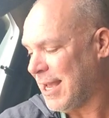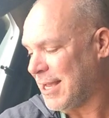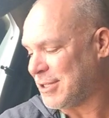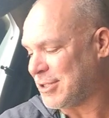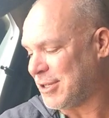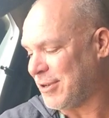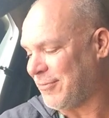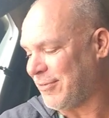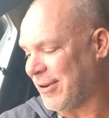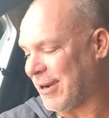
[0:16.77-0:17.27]
And
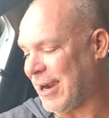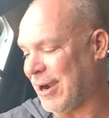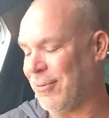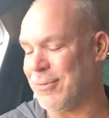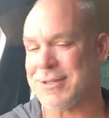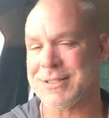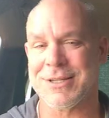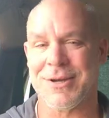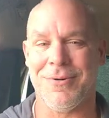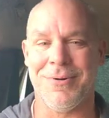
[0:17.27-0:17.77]
so you figure out
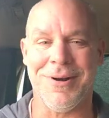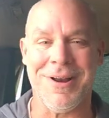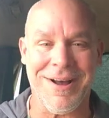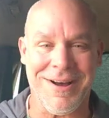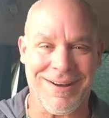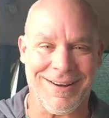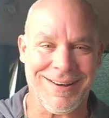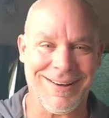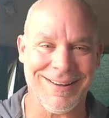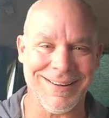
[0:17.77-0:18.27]
what's going
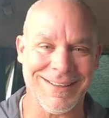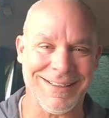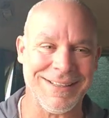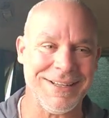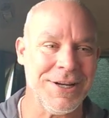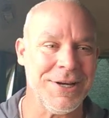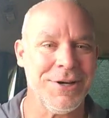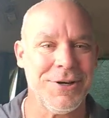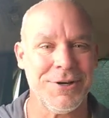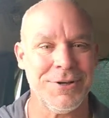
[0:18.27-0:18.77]
on and
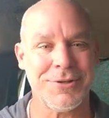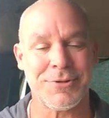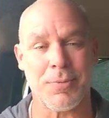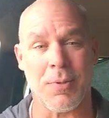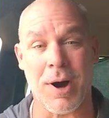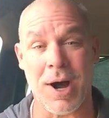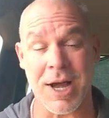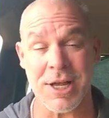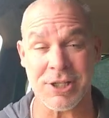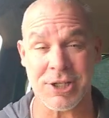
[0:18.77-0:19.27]
who's
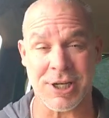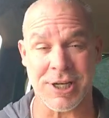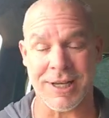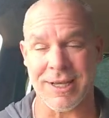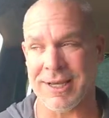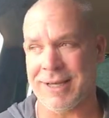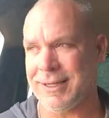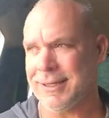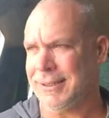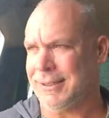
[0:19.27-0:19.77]
watching
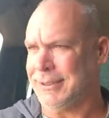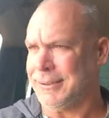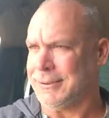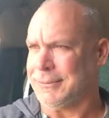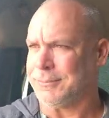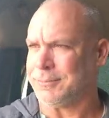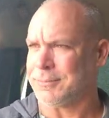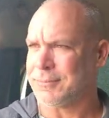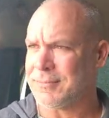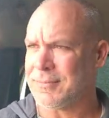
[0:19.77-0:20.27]
it.
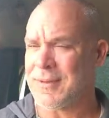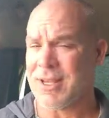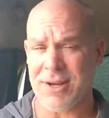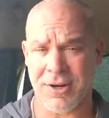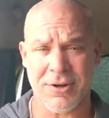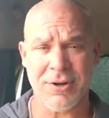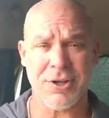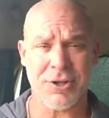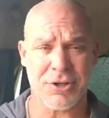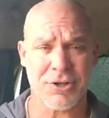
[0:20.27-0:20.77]
You
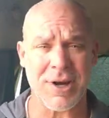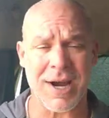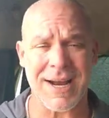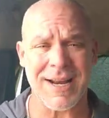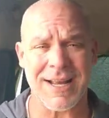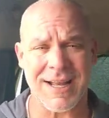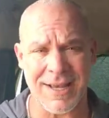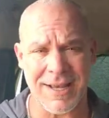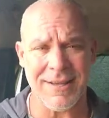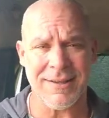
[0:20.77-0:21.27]
know, you try
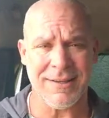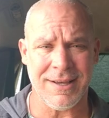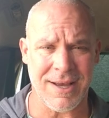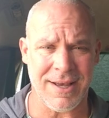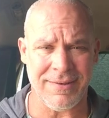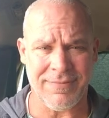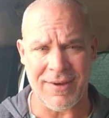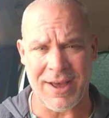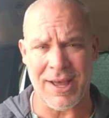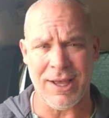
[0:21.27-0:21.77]
to
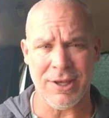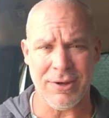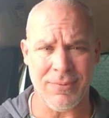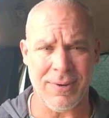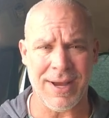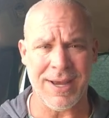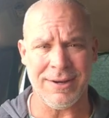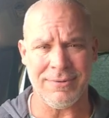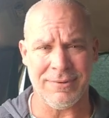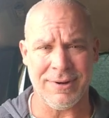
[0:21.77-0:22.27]

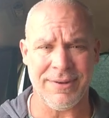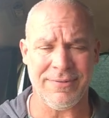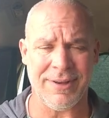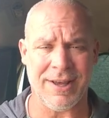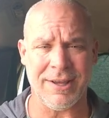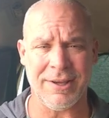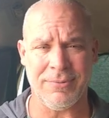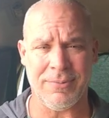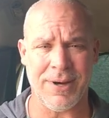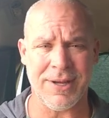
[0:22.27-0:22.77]
evaluate and
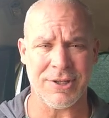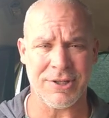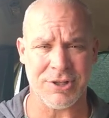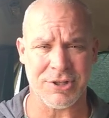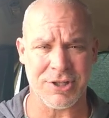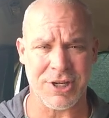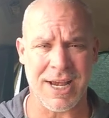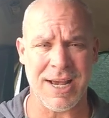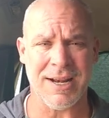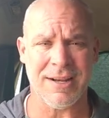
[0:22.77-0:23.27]
reevaluate
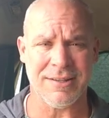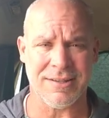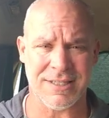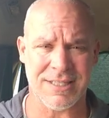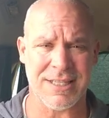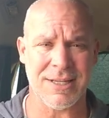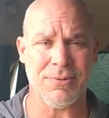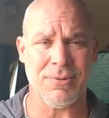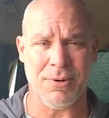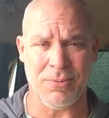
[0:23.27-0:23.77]
your channel to
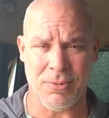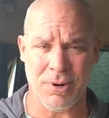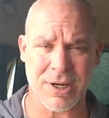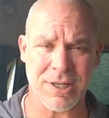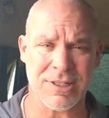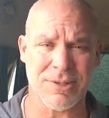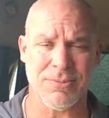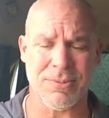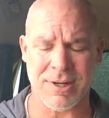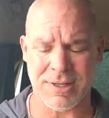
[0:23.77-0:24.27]
see what
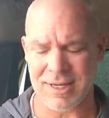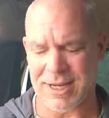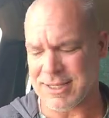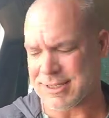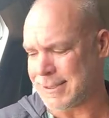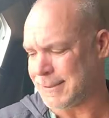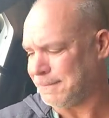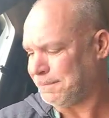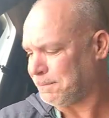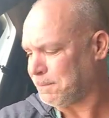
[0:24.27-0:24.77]
works and what
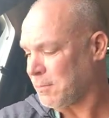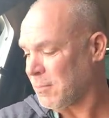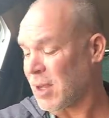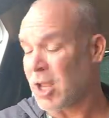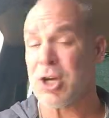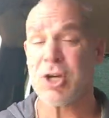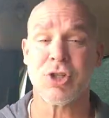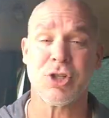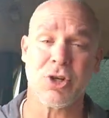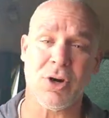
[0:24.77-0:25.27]
doesn't.
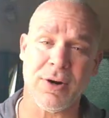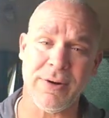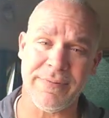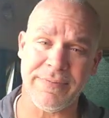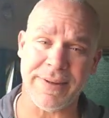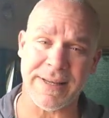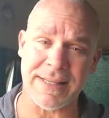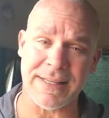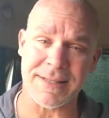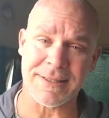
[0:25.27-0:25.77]
Short
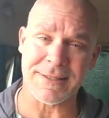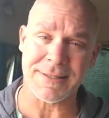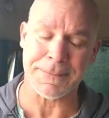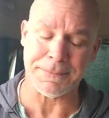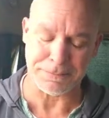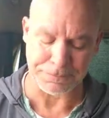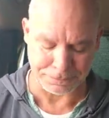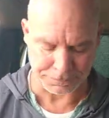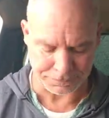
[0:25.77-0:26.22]
feeds.